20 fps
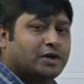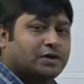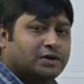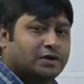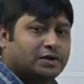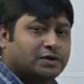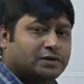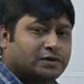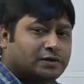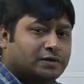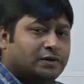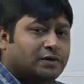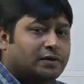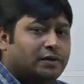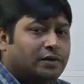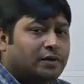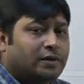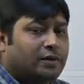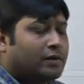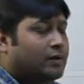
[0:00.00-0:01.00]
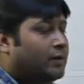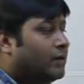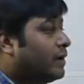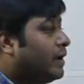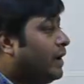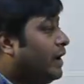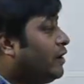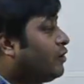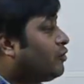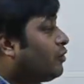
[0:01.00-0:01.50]
changes,
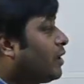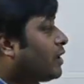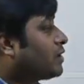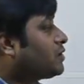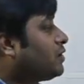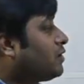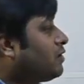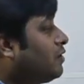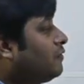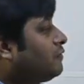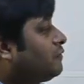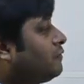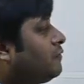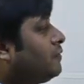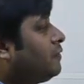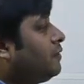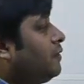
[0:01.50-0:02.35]
okay, introduction of